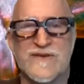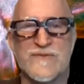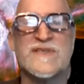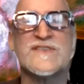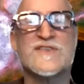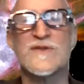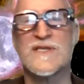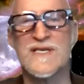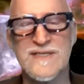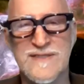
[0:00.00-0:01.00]
it had been so
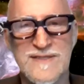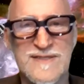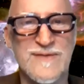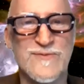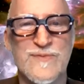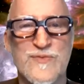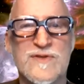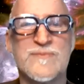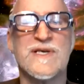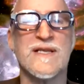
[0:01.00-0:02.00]
long since someone had
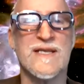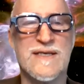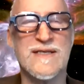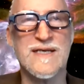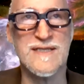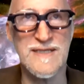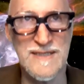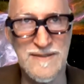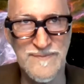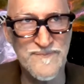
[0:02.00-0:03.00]
pulled my leg like
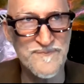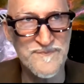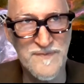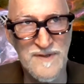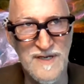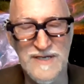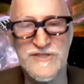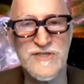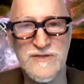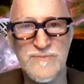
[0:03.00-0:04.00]
that. But I
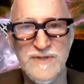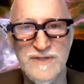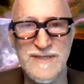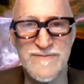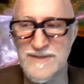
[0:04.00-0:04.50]
just couldn't believe